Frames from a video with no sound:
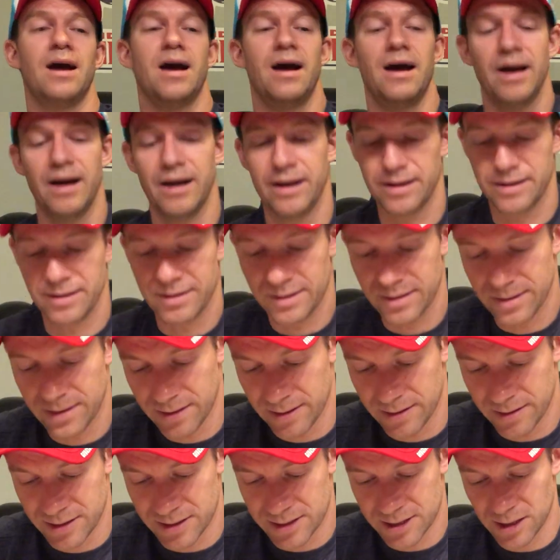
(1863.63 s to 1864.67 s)
And
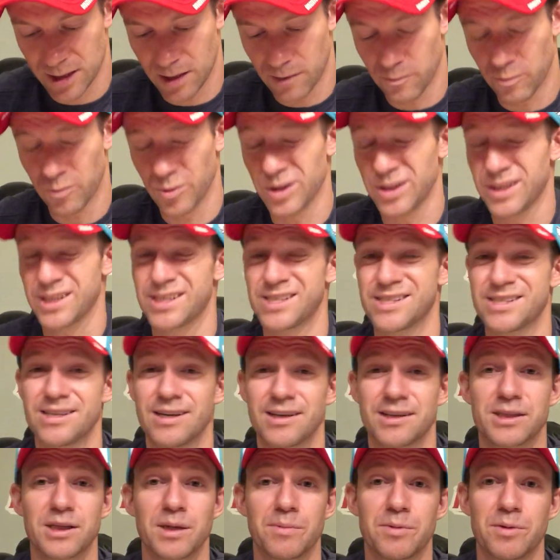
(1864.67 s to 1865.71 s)
this glove really
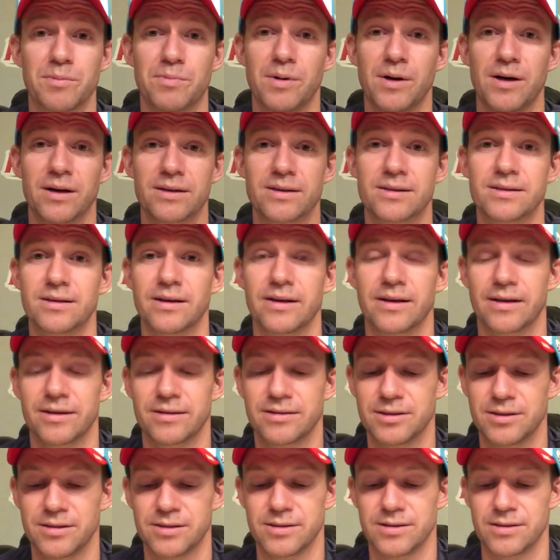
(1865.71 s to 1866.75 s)
sucks up the pucks. Like
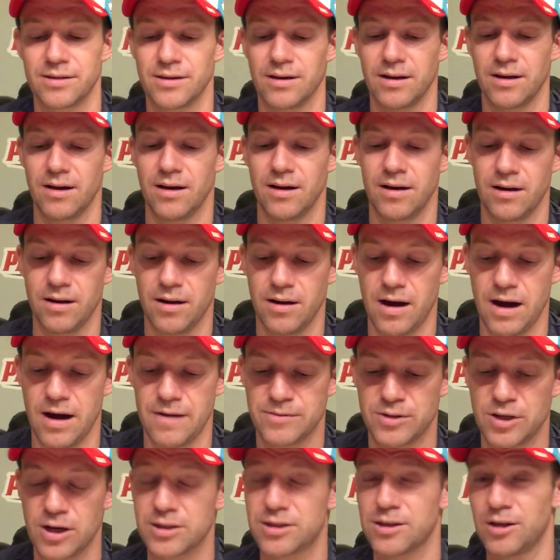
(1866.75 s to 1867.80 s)

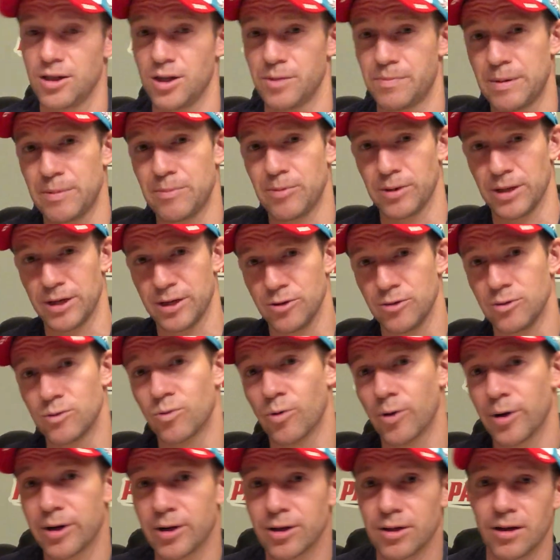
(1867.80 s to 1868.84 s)
I've talked to other people that use
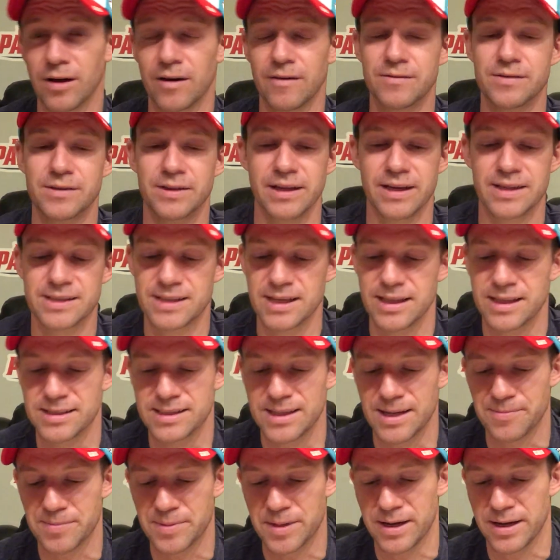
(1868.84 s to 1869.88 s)
Warrior gloves and they say the
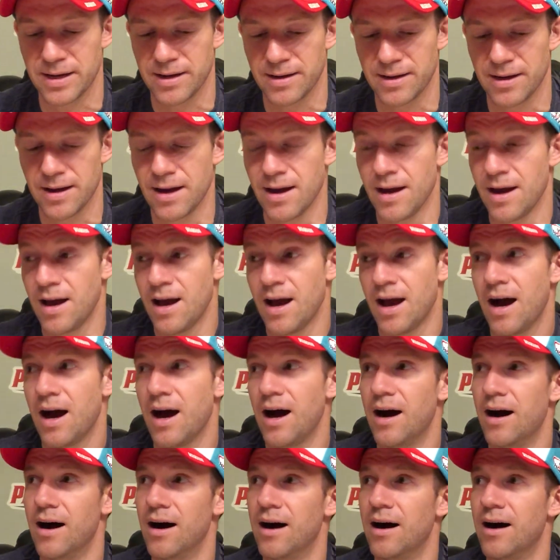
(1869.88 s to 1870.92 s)
same thing.
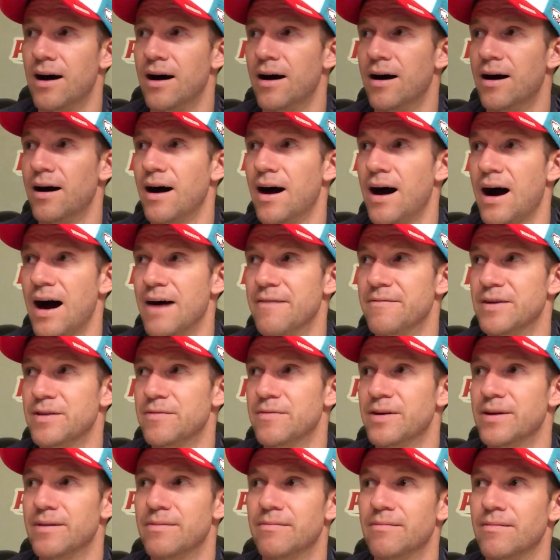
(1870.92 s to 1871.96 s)
I've
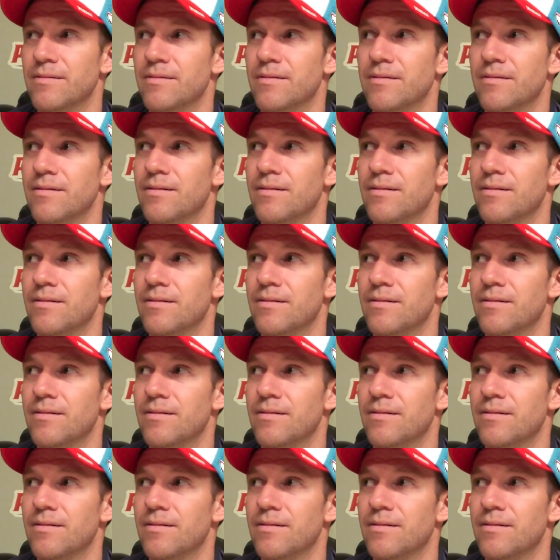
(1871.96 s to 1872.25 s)
even